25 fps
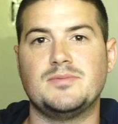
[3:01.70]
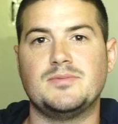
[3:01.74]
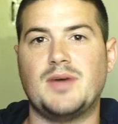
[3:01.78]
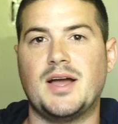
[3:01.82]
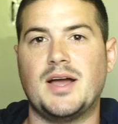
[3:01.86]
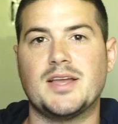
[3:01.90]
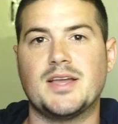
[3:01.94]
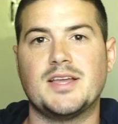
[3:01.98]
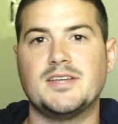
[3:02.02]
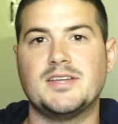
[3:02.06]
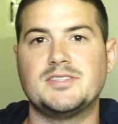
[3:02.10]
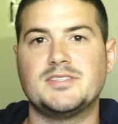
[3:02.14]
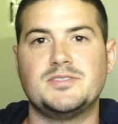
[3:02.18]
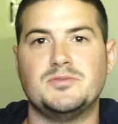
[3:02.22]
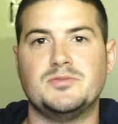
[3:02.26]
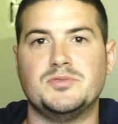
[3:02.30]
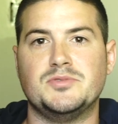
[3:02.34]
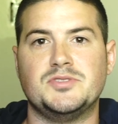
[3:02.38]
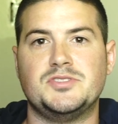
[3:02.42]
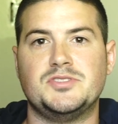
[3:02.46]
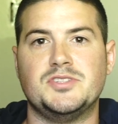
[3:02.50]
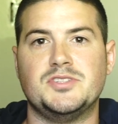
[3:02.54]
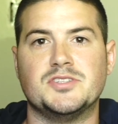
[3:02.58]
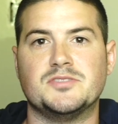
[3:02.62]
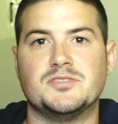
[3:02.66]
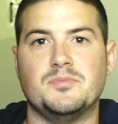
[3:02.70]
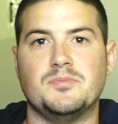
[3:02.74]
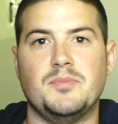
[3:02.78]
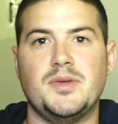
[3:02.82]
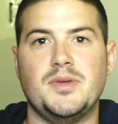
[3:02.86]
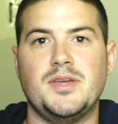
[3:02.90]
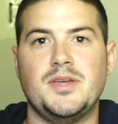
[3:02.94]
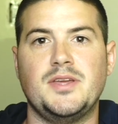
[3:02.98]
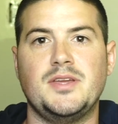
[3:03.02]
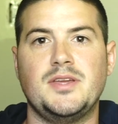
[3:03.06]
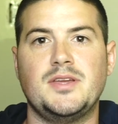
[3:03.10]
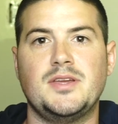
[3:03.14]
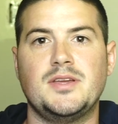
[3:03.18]
it was just
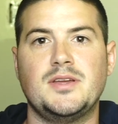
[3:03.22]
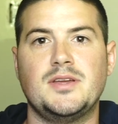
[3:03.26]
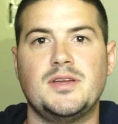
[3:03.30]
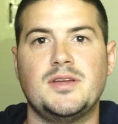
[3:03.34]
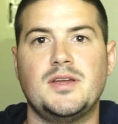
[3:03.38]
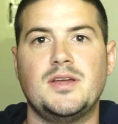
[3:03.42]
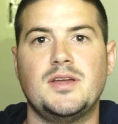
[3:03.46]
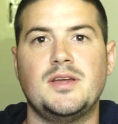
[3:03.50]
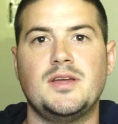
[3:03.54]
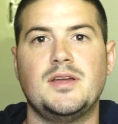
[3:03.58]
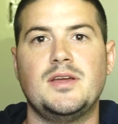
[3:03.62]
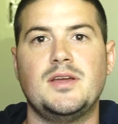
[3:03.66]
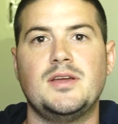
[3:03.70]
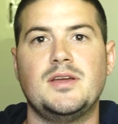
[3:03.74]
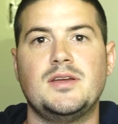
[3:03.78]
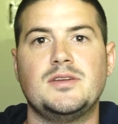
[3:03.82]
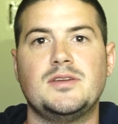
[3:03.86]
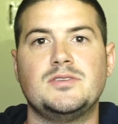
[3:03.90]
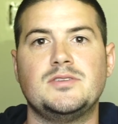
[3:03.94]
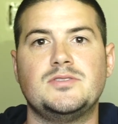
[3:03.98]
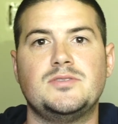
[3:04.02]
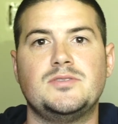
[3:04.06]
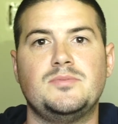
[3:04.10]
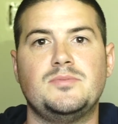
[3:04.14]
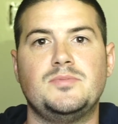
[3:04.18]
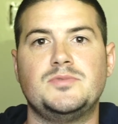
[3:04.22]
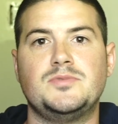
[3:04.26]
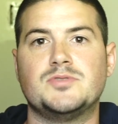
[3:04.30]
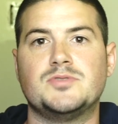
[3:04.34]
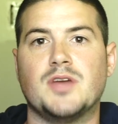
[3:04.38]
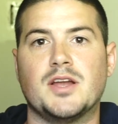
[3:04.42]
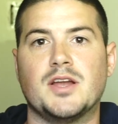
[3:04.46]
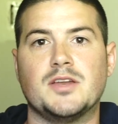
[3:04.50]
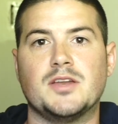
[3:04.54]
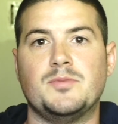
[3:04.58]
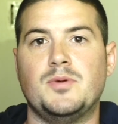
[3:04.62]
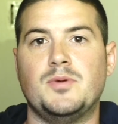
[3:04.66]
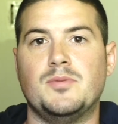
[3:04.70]
me
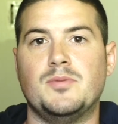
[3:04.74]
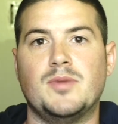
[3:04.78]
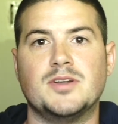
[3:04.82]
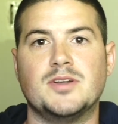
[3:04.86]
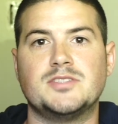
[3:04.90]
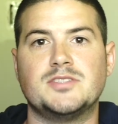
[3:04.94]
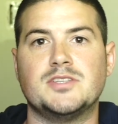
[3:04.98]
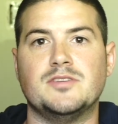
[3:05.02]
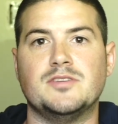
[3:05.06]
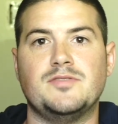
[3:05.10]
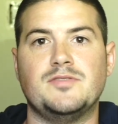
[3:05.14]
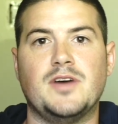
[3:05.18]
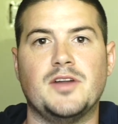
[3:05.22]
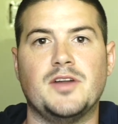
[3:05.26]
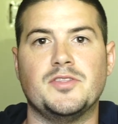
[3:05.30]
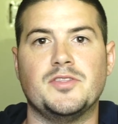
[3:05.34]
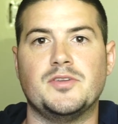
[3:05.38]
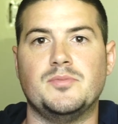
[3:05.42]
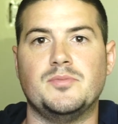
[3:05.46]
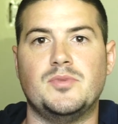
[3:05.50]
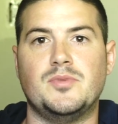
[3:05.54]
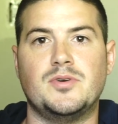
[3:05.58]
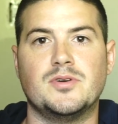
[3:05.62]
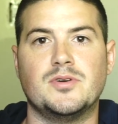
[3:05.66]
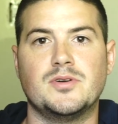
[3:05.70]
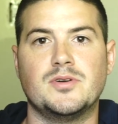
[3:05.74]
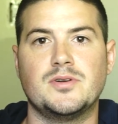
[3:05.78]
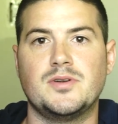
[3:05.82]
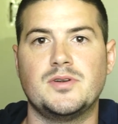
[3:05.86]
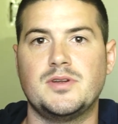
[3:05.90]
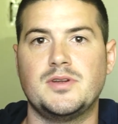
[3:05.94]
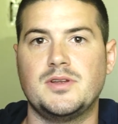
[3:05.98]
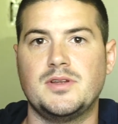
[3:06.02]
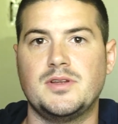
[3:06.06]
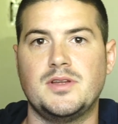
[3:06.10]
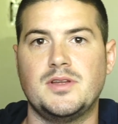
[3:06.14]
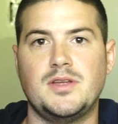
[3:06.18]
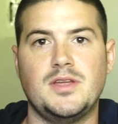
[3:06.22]
trying to put myself out there more.
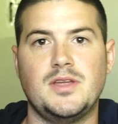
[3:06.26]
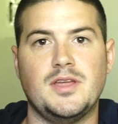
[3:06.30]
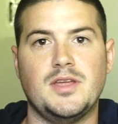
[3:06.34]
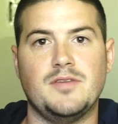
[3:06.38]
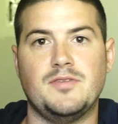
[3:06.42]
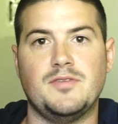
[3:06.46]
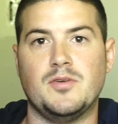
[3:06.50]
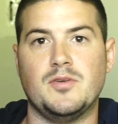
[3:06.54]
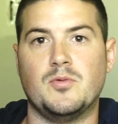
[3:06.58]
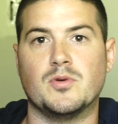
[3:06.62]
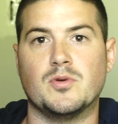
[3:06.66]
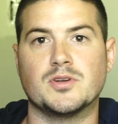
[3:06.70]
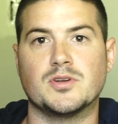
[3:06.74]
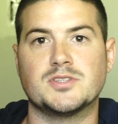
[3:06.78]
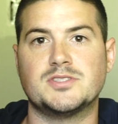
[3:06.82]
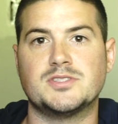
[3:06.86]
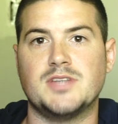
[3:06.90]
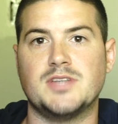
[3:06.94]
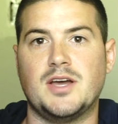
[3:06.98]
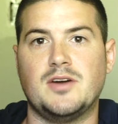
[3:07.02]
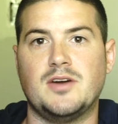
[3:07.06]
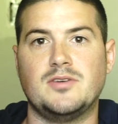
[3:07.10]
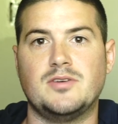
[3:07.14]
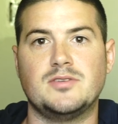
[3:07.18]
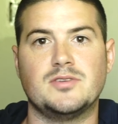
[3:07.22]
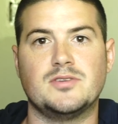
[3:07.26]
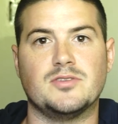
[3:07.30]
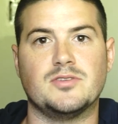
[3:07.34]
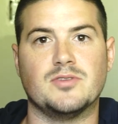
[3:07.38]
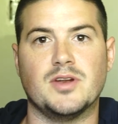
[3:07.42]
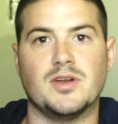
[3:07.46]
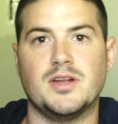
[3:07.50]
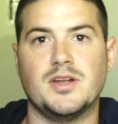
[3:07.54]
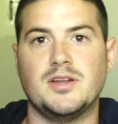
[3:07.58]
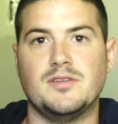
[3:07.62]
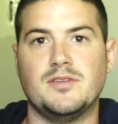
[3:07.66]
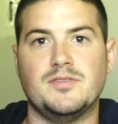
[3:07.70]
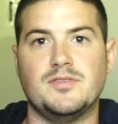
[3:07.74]
If it works out,
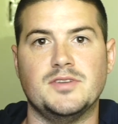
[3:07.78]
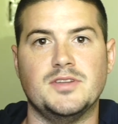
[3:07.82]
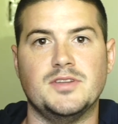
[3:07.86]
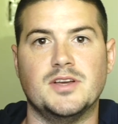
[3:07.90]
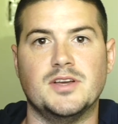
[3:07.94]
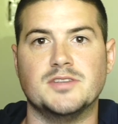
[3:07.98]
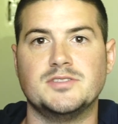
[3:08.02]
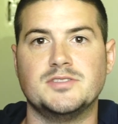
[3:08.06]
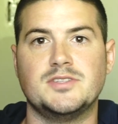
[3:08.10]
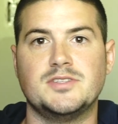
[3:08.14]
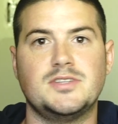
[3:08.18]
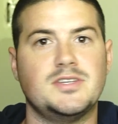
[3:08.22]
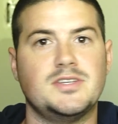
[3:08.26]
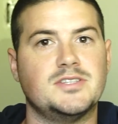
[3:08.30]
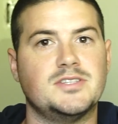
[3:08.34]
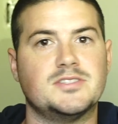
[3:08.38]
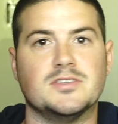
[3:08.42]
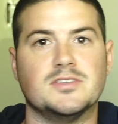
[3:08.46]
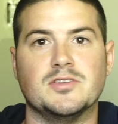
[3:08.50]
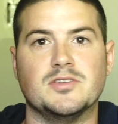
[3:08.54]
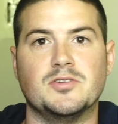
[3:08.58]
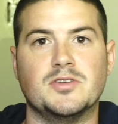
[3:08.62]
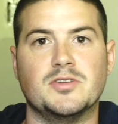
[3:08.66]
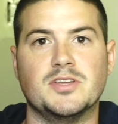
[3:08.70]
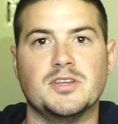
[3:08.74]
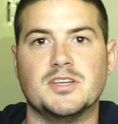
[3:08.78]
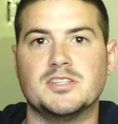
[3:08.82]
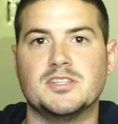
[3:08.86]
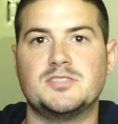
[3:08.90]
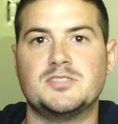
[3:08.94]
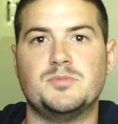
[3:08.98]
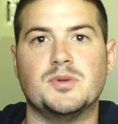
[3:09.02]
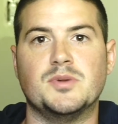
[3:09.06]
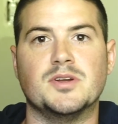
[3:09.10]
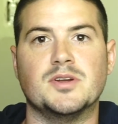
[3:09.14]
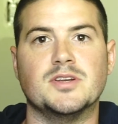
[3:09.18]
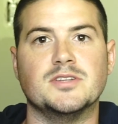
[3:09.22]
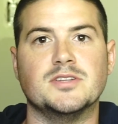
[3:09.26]
great. If it doesn't, it's a learning
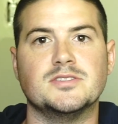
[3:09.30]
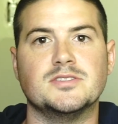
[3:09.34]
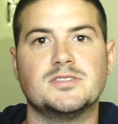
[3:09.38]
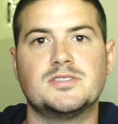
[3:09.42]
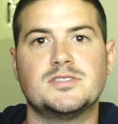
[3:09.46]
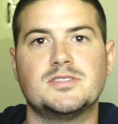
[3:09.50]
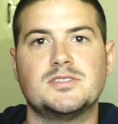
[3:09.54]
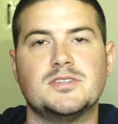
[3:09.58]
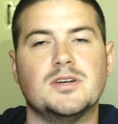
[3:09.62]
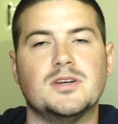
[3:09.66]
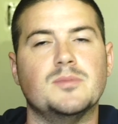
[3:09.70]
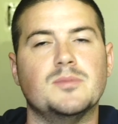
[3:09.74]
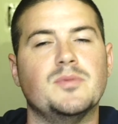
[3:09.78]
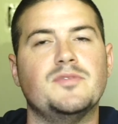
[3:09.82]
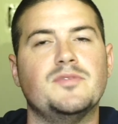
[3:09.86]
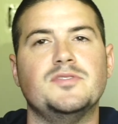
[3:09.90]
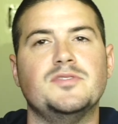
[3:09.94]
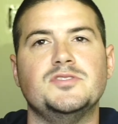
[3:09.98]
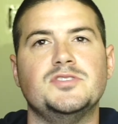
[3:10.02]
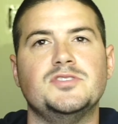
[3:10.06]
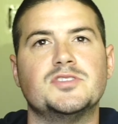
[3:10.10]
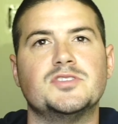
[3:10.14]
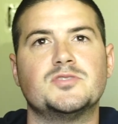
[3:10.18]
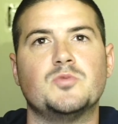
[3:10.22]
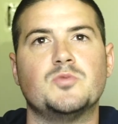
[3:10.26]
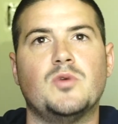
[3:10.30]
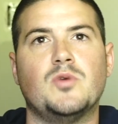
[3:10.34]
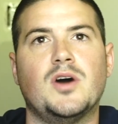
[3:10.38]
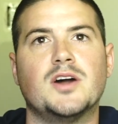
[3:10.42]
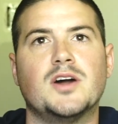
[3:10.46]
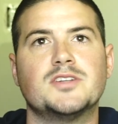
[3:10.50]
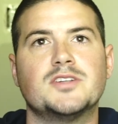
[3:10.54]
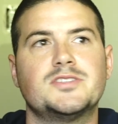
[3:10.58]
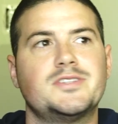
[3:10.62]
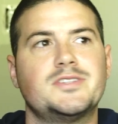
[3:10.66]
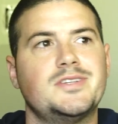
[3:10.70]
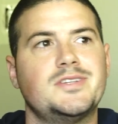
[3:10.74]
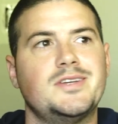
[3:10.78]
experience. If you just
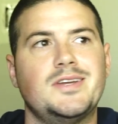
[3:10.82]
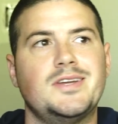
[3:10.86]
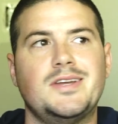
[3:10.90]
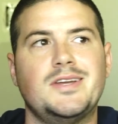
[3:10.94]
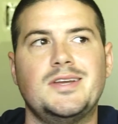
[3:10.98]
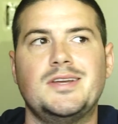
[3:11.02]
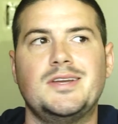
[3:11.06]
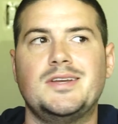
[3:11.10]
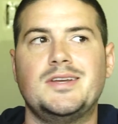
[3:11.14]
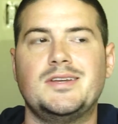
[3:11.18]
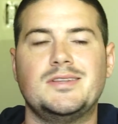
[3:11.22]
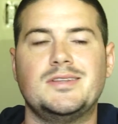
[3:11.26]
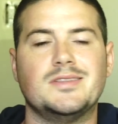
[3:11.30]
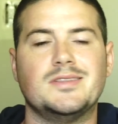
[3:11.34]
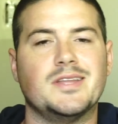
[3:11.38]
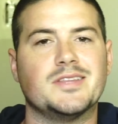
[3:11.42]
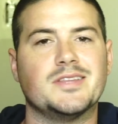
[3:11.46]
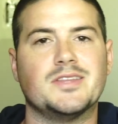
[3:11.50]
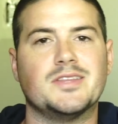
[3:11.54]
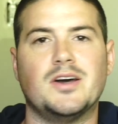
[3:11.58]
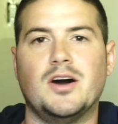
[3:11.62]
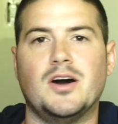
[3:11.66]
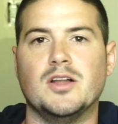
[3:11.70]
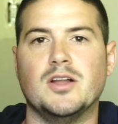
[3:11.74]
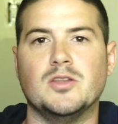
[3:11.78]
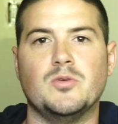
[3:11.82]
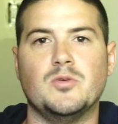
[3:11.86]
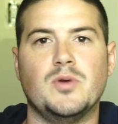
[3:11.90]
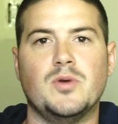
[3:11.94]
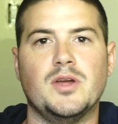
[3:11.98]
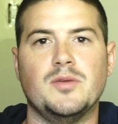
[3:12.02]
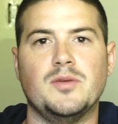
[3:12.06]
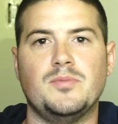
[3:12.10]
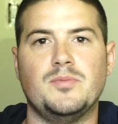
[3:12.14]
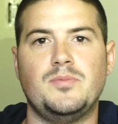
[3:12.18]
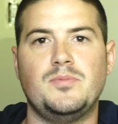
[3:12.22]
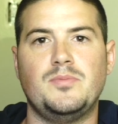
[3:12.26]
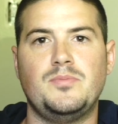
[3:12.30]
watched like the Holloway